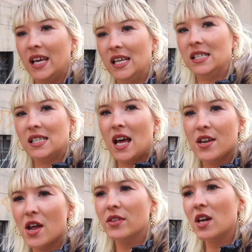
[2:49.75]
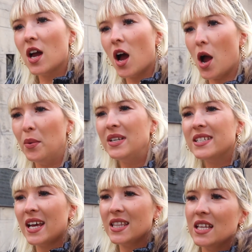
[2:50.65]
is another, I would
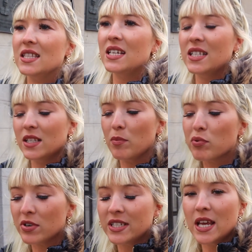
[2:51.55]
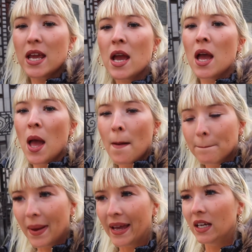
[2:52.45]
say that this is a pretty
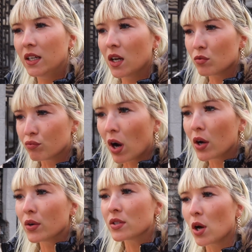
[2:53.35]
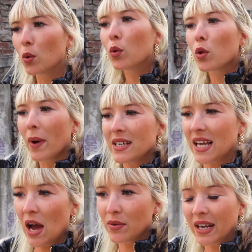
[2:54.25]
main road. All the way
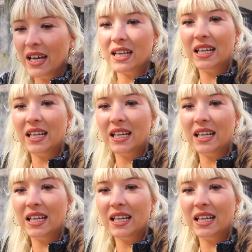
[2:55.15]
down it